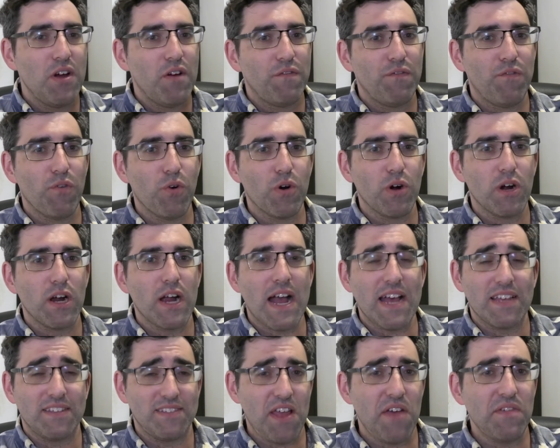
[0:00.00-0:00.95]

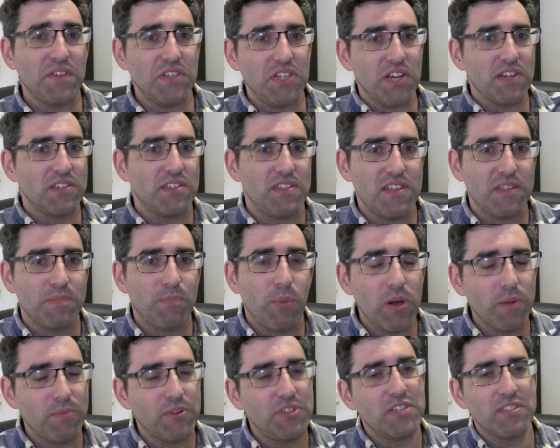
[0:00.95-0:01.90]
for 7 years at this
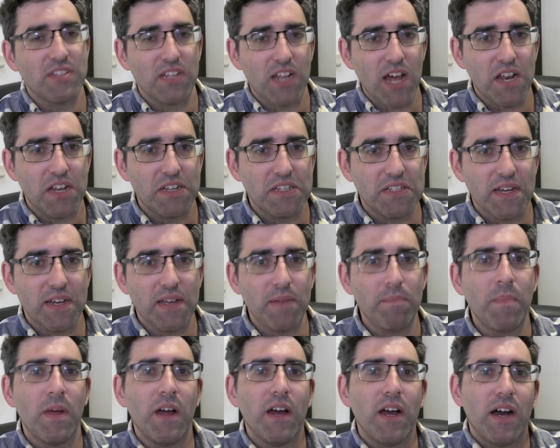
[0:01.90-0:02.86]
point, which is a lot of
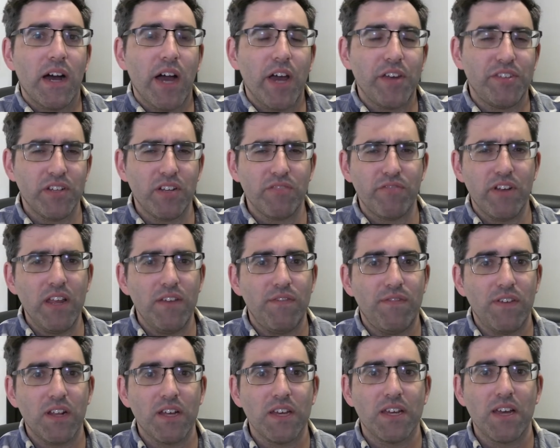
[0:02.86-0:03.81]
time, I still really
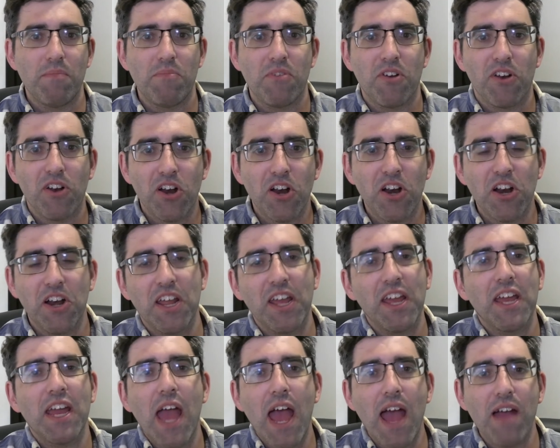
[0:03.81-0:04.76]
feel like I'm
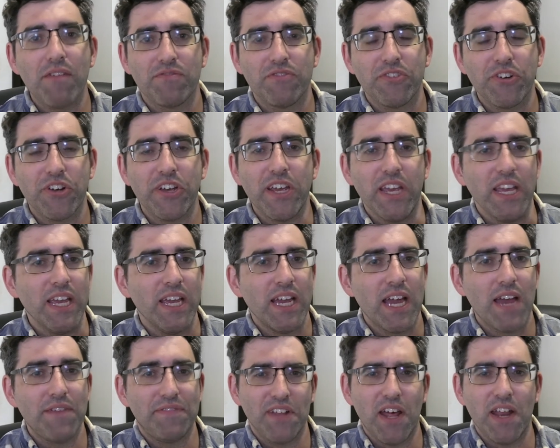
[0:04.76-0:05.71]
learning
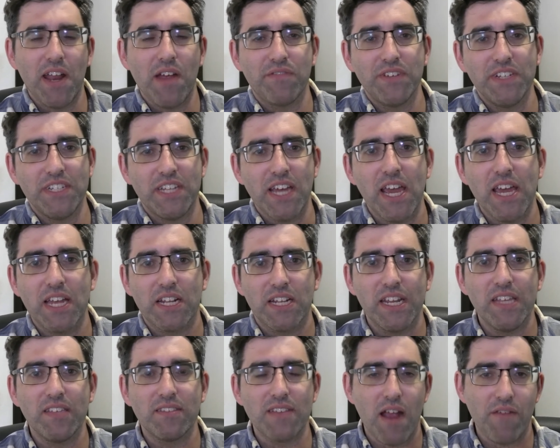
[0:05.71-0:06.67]
every, if not every day, at
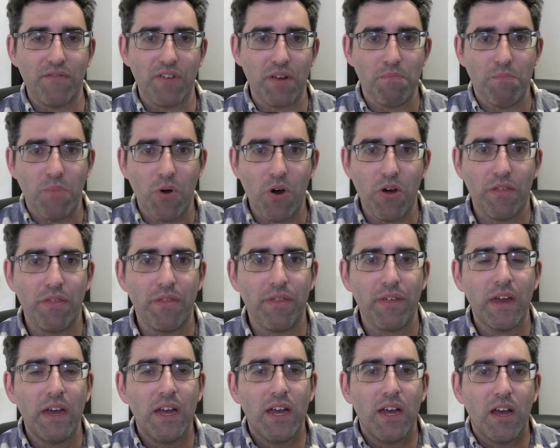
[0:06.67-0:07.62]
least every month,